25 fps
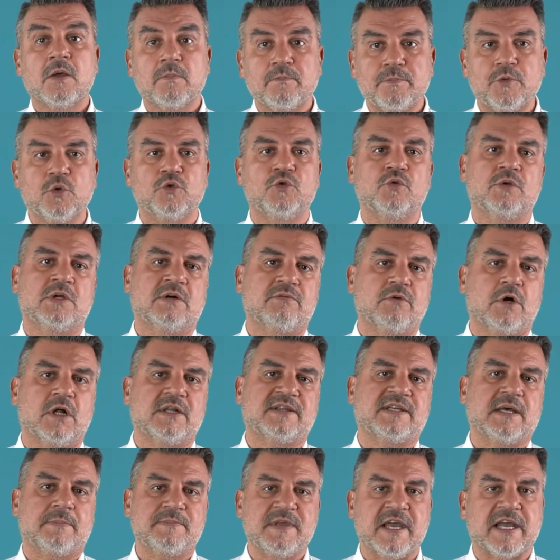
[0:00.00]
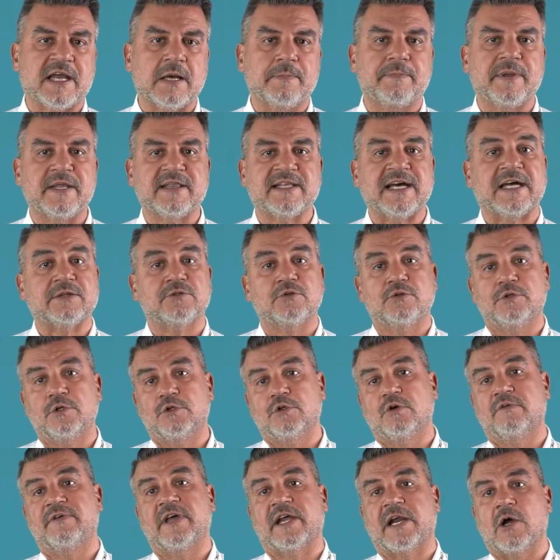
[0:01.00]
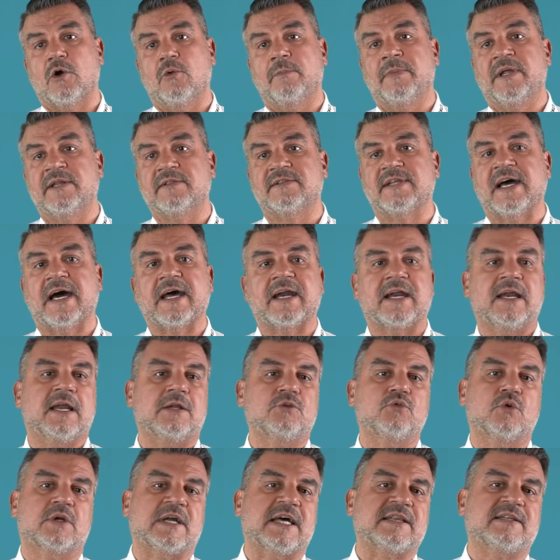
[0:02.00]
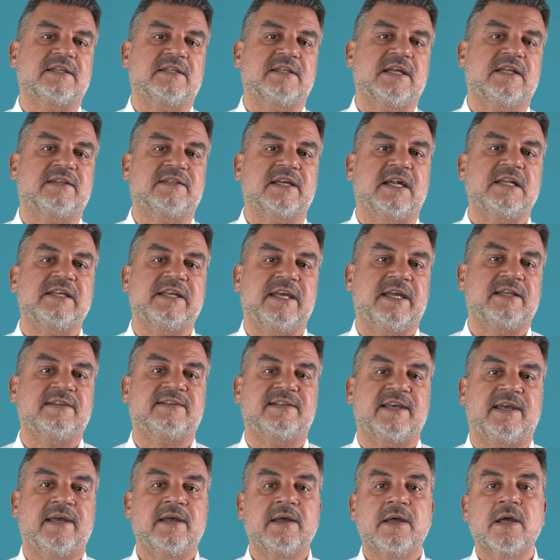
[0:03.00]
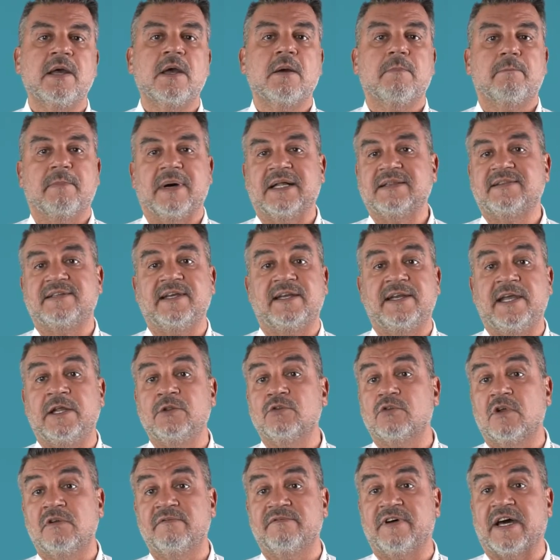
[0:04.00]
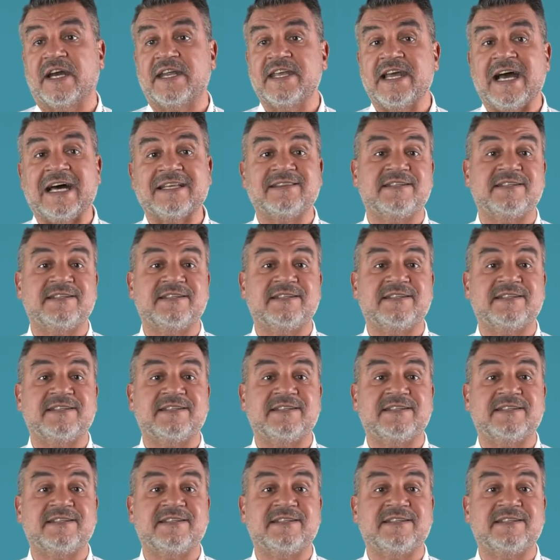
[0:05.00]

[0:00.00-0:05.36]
More than once, I've had to increase the life of the cutting edge while maintaining the same working data,